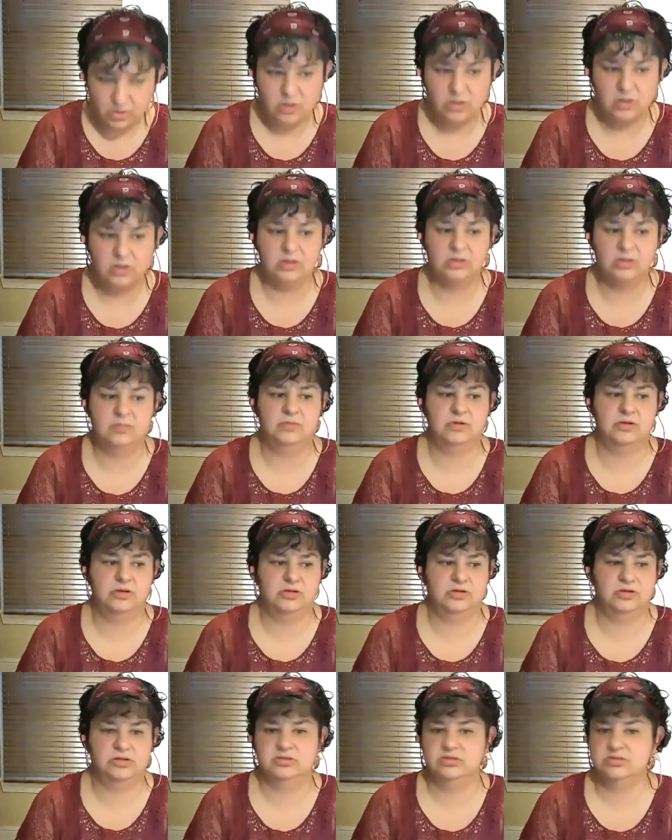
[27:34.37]

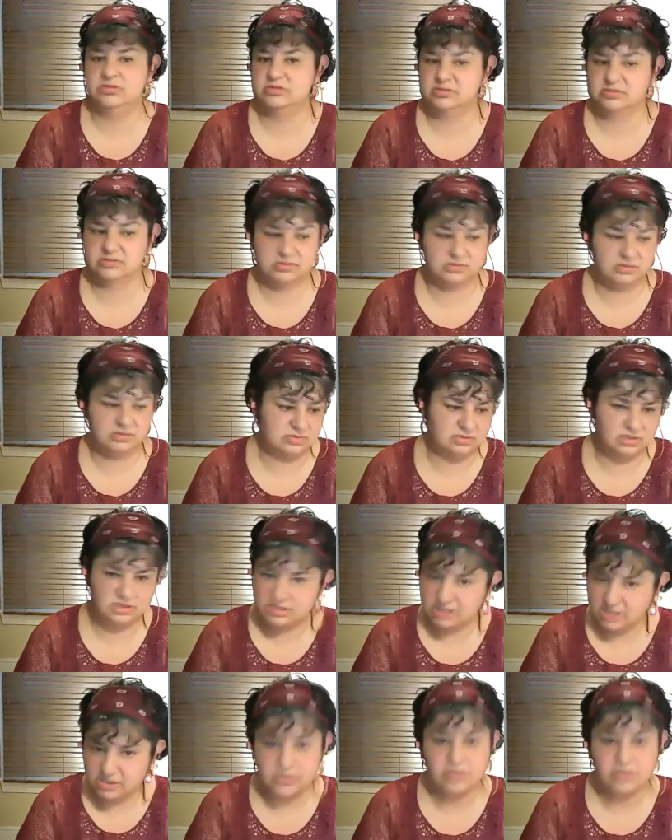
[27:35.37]
almost
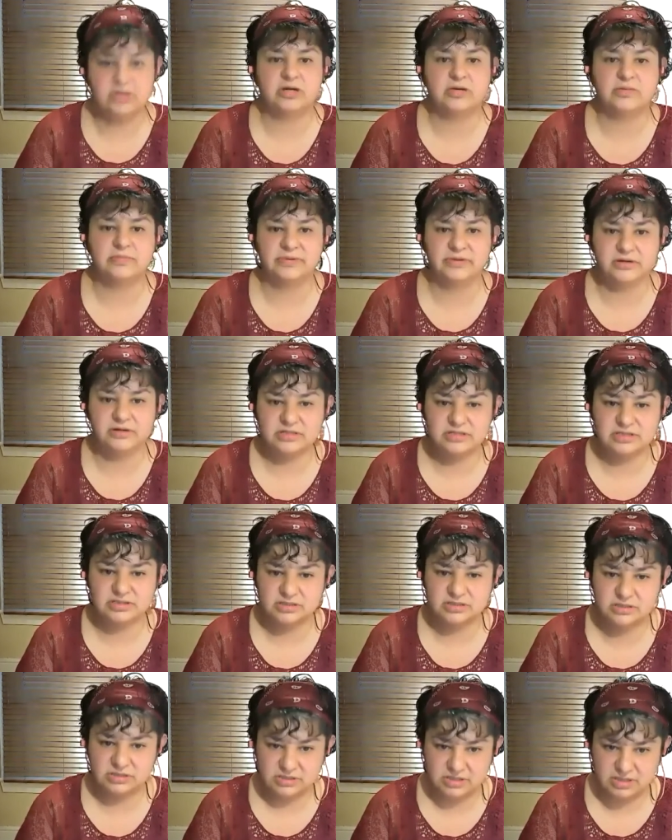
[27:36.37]
0 numbers
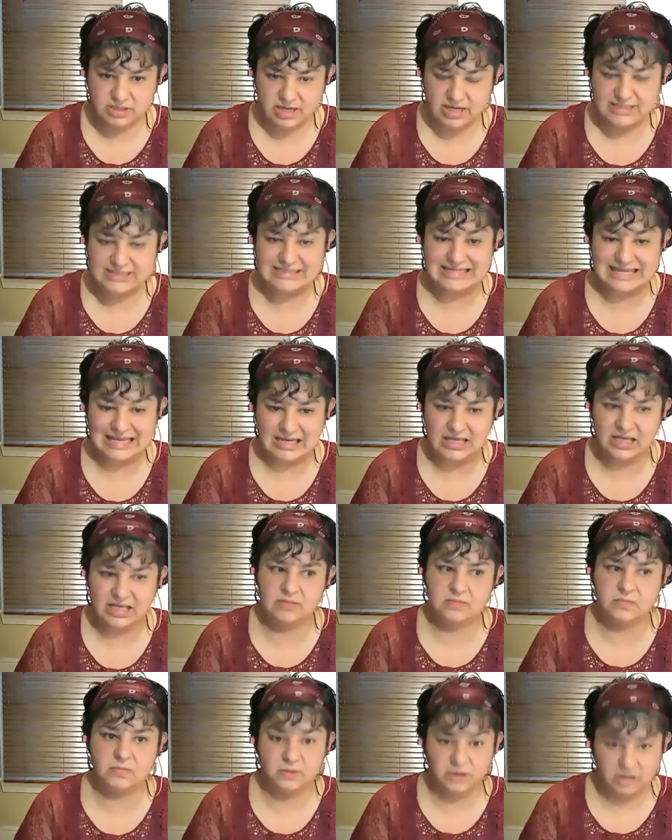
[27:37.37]
has
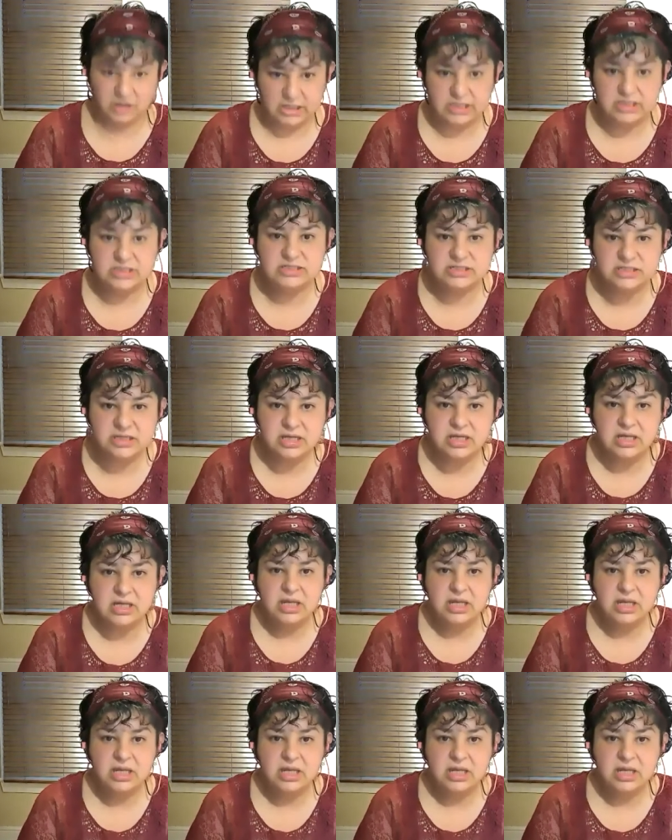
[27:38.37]
taken months.